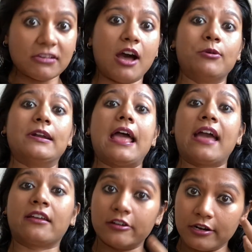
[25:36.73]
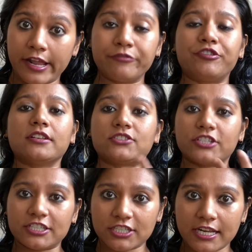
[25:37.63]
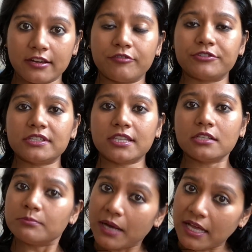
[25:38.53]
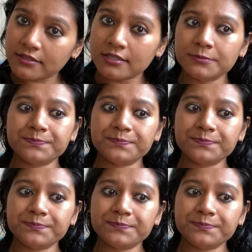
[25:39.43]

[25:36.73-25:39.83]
our anger and frustration and everything, but